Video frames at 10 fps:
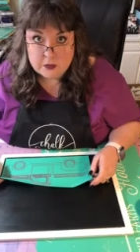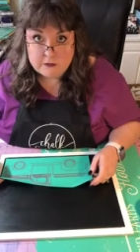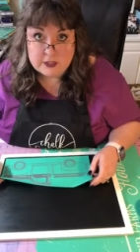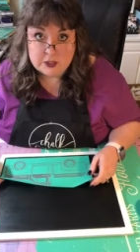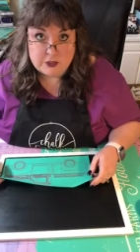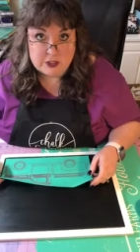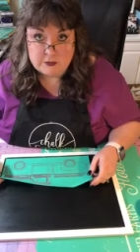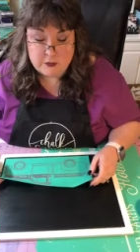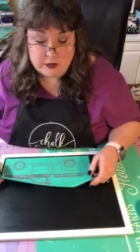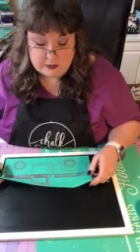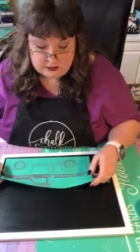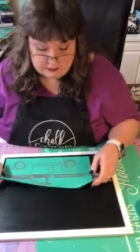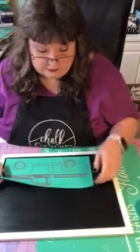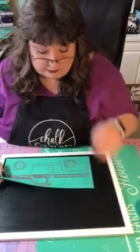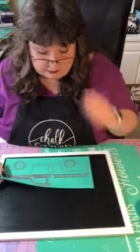registration marks
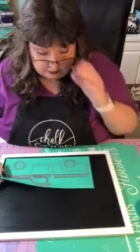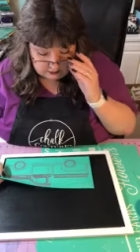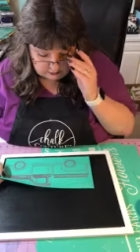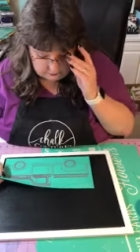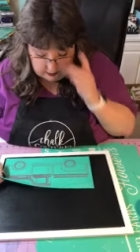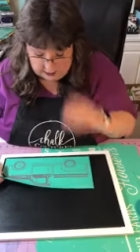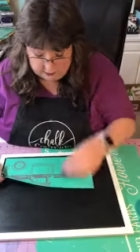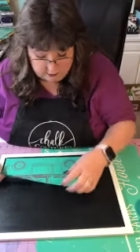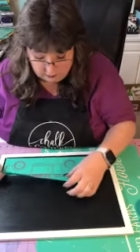either, this transfer. I don't know